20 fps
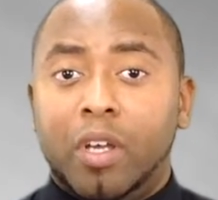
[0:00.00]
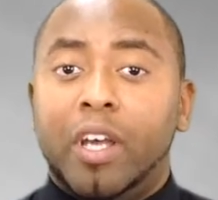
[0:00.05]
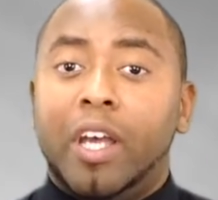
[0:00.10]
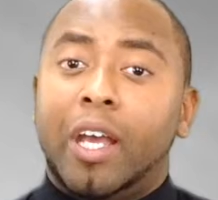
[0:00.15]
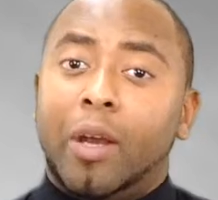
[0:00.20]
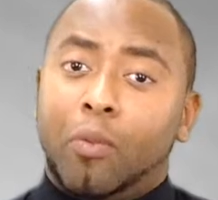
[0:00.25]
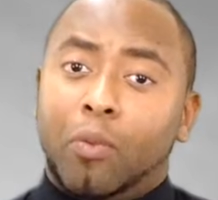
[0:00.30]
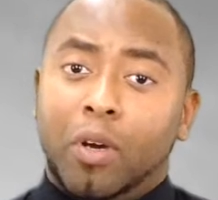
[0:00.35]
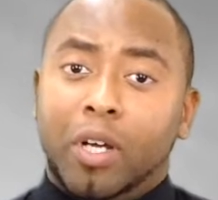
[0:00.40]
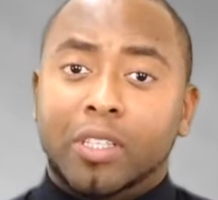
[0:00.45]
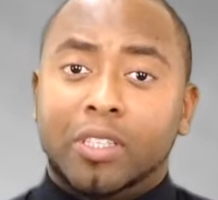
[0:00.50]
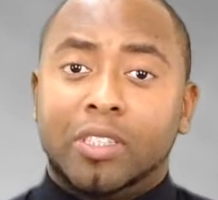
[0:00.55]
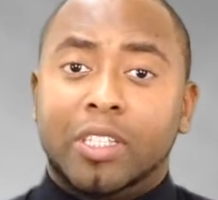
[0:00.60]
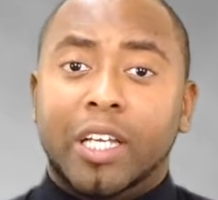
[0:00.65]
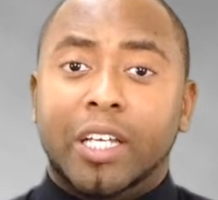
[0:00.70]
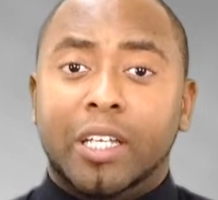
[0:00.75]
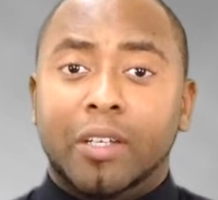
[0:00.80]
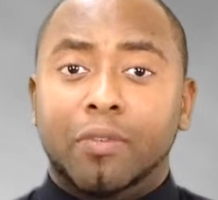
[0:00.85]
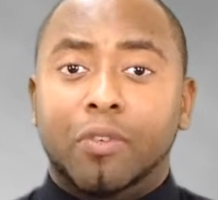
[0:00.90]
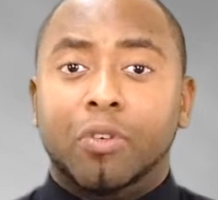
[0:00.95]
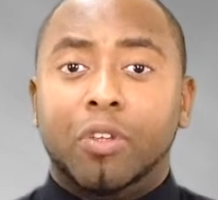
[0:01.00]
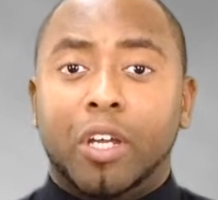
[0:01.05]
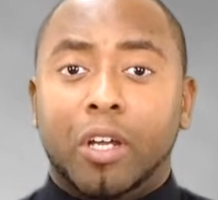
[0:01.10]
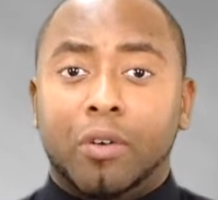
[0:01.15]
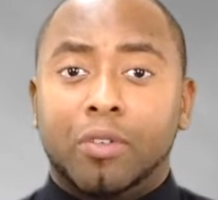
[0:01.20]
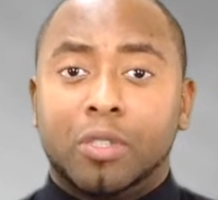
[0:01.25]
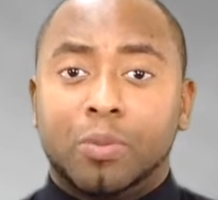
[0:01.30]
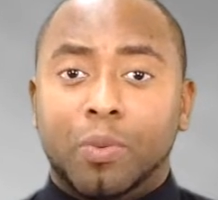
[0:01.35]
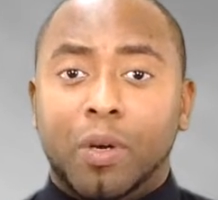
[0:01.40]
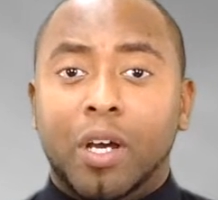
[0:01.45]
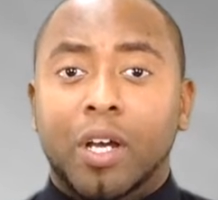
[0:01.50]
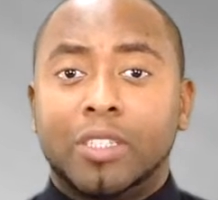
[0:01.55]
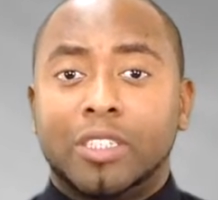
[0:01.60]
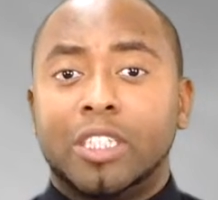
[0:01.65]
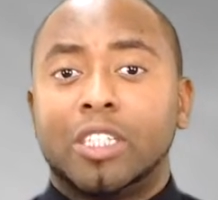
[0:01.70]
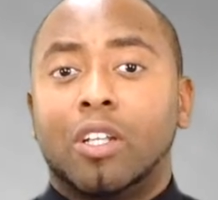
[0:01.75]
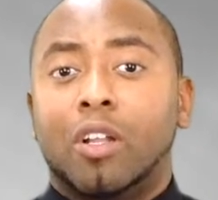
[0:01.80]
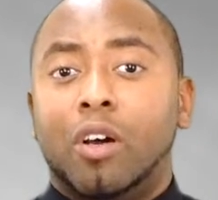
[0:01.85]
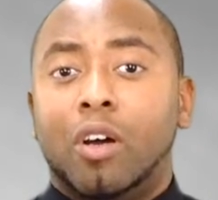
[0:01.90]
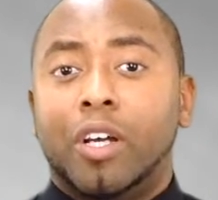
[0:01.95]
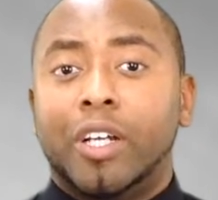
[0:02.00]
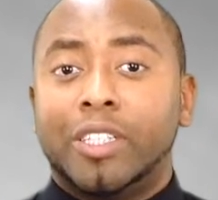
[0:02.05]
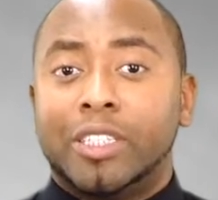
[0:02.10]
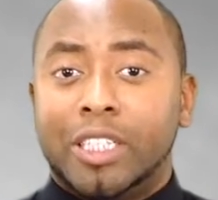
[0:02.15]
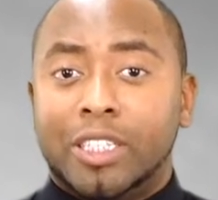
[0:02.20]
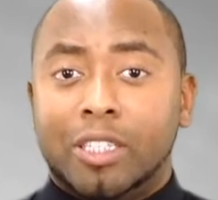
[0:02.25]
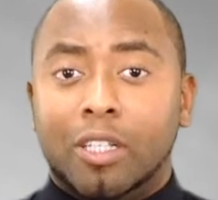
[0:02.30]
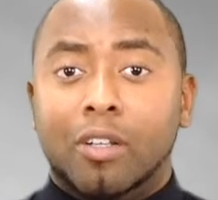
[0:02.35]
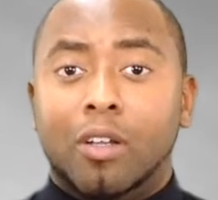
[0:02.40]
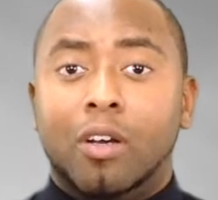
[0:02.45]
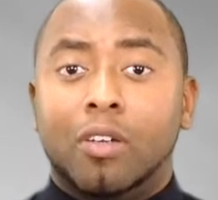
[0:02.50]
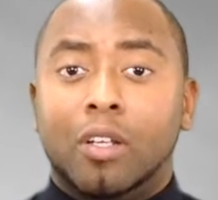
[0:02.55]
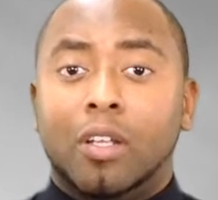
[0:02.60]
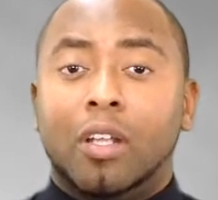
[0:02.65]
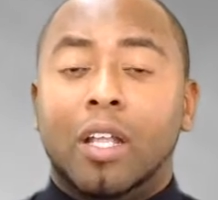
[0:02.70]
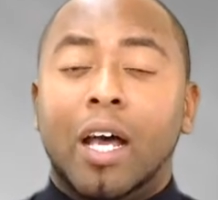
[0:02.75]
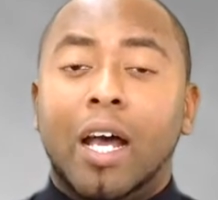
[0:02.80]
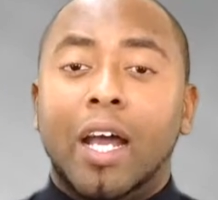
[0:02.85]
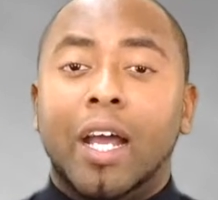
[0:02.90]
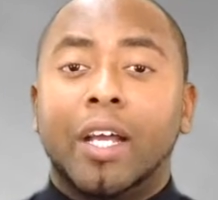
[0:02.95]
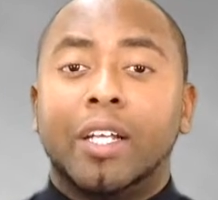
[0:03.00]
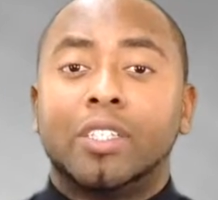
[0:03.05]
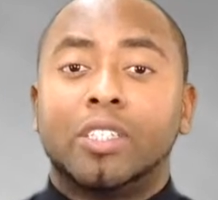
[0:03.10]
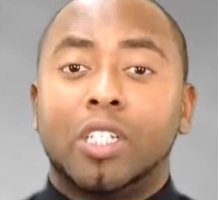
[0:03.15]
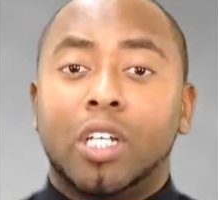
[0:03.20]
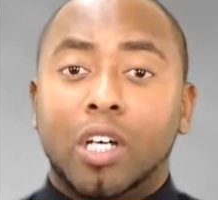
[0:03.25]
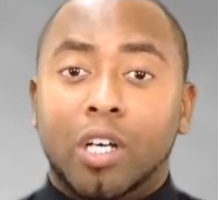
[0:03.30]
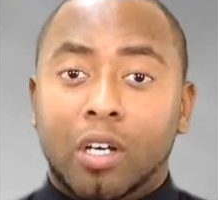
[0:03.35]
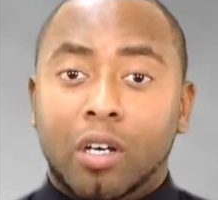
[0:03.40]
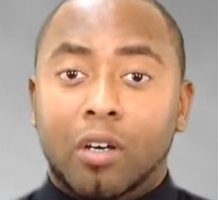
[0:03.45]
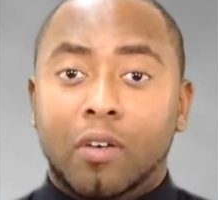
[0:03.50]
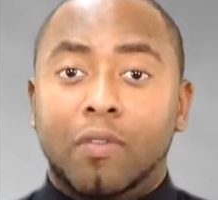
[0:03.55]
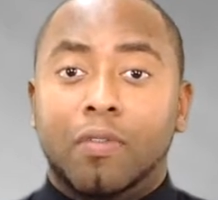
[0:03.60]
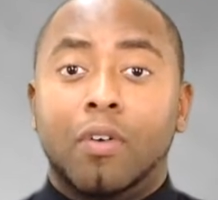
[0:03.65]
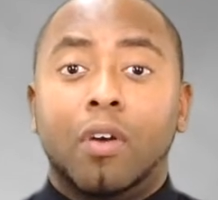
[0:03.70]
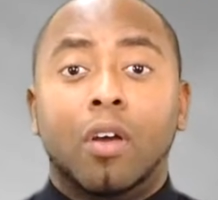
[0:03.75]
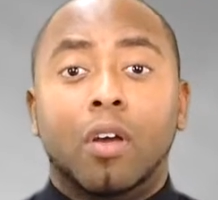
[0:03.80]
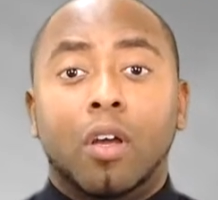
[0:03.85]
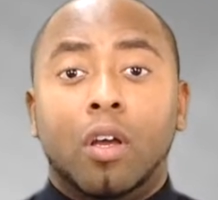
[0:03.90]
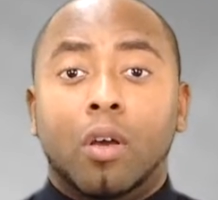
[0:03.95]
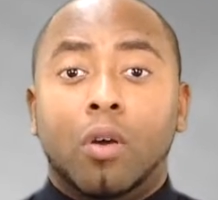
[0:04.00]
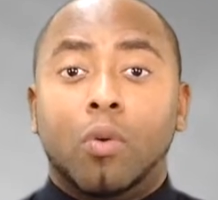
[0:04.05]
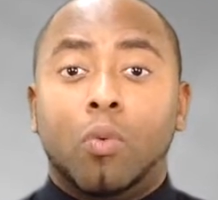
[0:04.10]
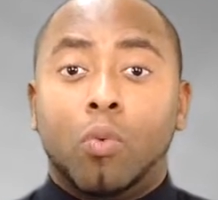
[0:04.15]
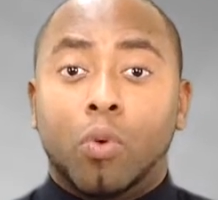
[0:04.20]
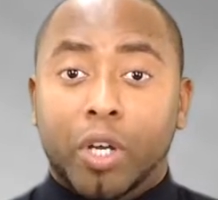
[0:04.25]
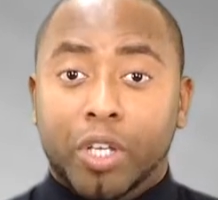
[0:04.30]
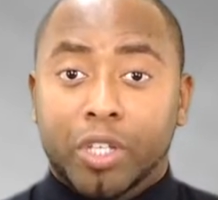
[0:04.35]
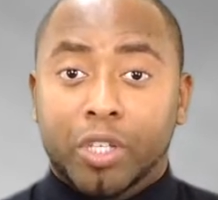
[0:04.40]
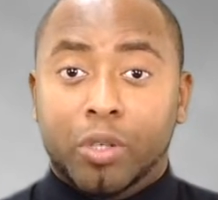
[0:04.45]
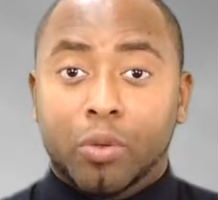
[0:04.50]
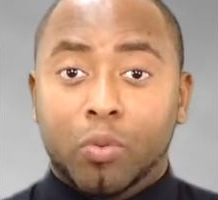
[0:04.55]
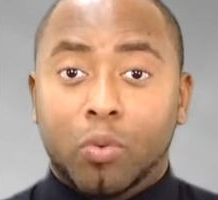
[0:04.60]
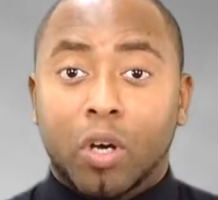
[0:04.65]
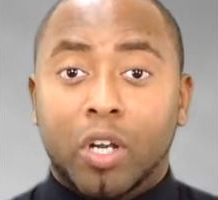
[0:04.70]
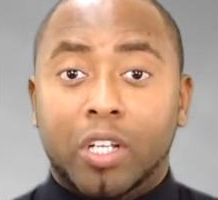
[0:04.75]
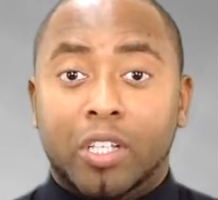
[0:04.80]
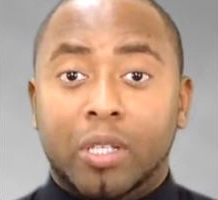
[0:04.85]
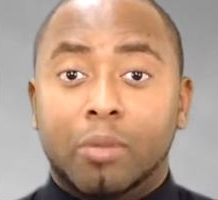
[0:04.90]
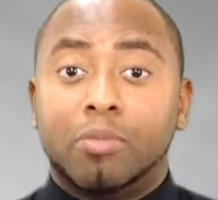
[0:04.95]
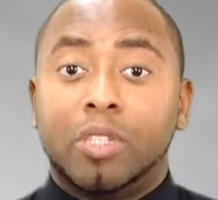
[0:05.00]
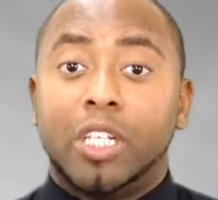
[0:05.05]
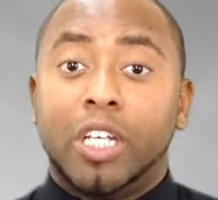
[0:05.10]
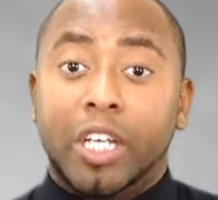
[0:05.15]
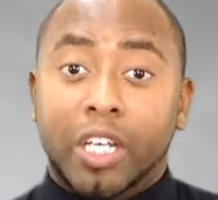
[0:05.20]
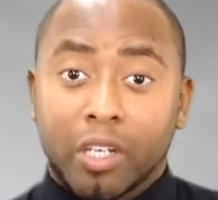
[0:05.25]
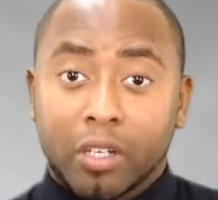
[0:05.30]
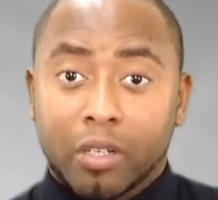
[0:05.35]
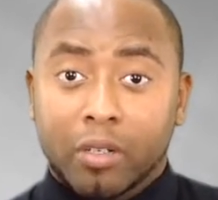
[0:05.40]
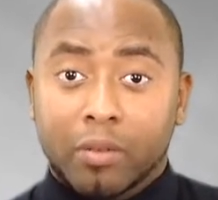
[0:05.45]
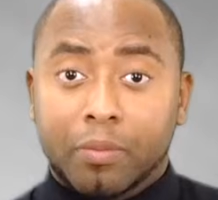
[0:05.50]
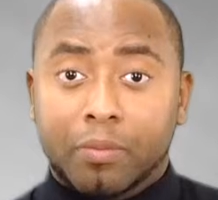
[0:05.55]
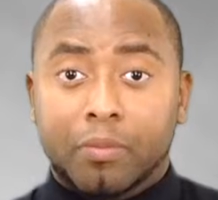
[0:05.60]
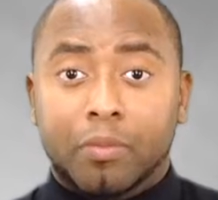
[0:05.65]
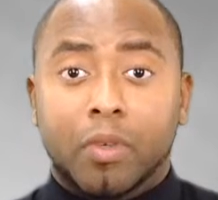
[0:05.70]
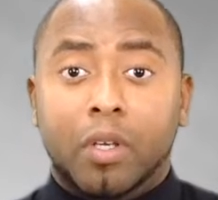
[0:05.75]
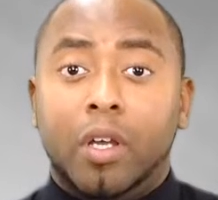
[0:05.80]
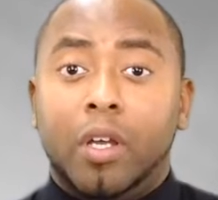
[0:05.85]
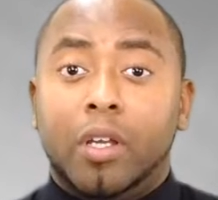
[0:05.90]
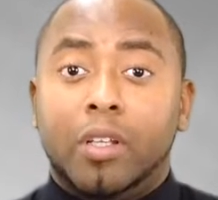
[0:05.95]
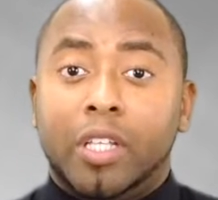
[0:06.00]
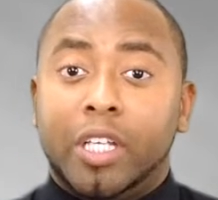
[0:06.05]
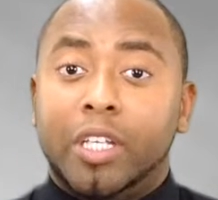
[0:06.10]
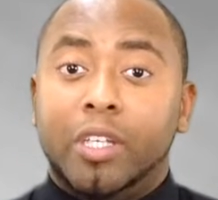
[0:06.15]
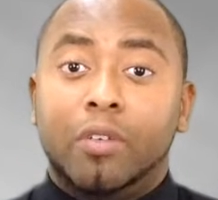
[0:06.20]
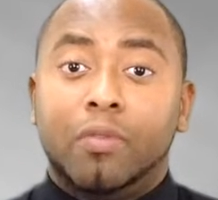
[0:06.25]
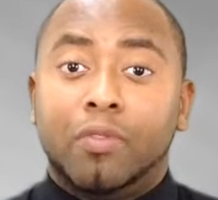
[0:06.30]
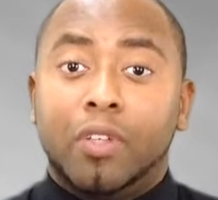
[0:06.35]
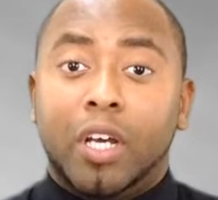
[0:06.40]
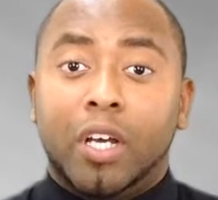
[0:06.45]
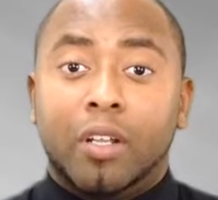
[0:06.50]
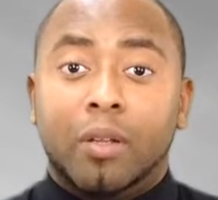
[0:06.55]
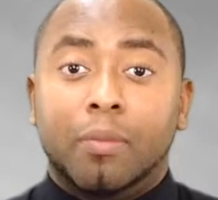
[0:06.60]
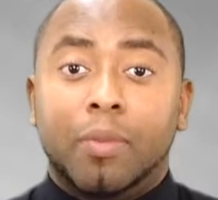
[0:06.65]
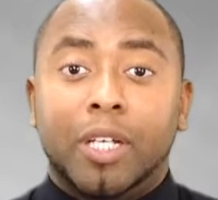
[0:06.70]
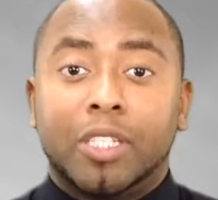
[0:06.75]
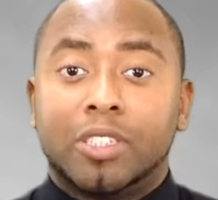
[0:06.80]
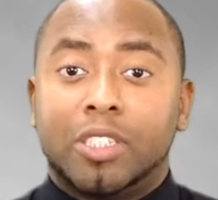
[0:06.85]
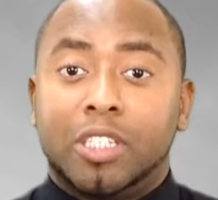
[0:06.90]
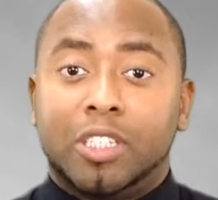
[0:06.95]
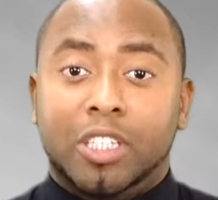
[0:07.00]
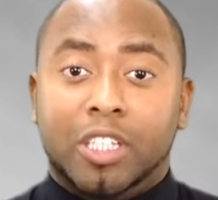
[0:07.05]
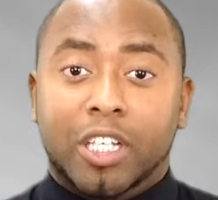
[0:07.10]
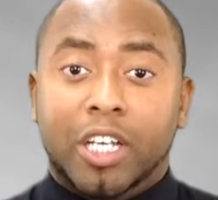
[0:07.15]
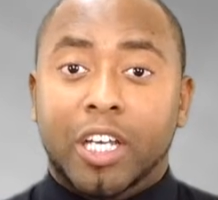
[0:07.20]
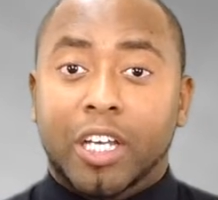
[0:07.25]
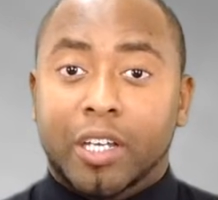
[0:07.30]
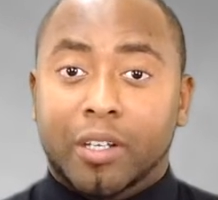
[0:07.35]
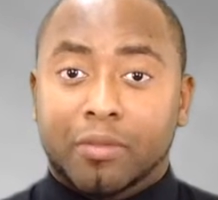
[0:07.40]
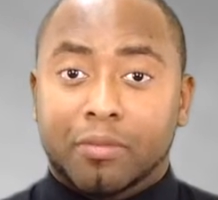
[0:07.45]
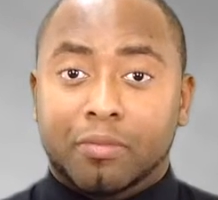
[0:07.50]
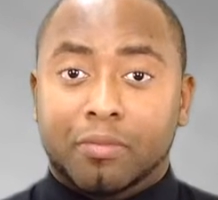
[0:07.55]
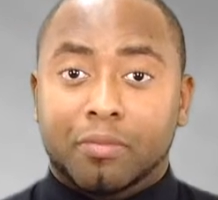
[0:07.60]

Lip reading: And once they give you their response, as long as it's along the lines of what you wanted them to hear, then you've done the best that you can.